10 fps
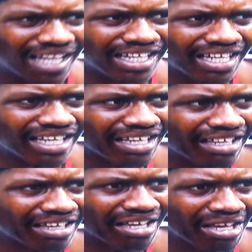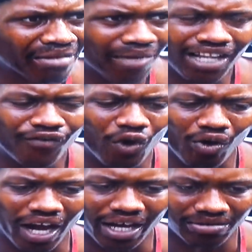probably probably four
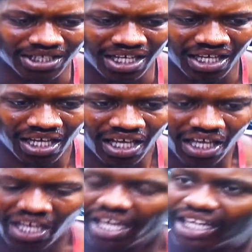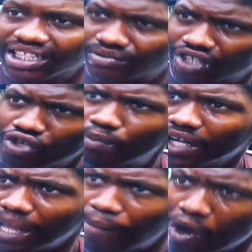grams. Four grams? Because when you
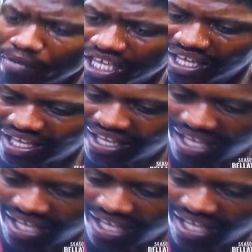pull up on me,